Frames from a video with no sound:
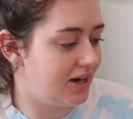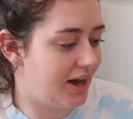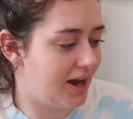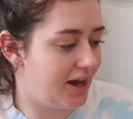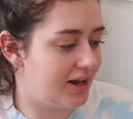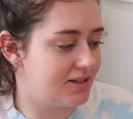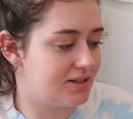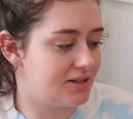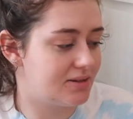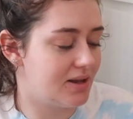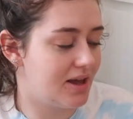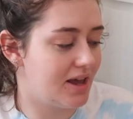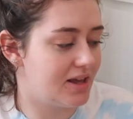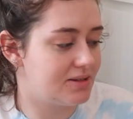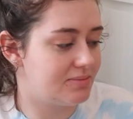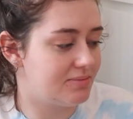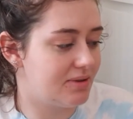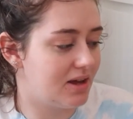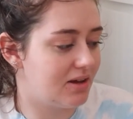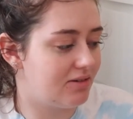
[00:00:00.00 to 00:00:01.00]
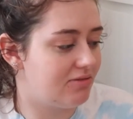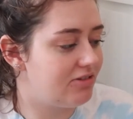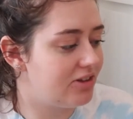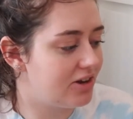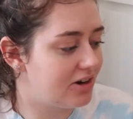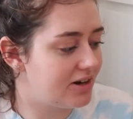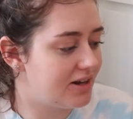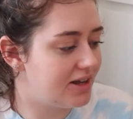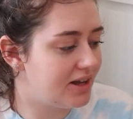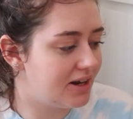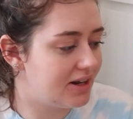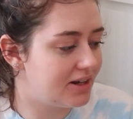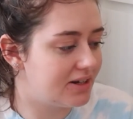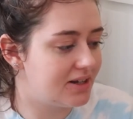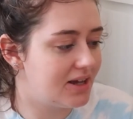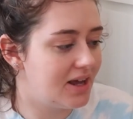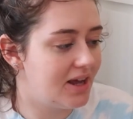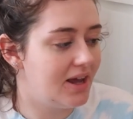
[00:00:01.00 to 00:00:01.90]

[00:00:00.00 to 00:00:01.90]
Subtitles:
It has SPF 30 in it,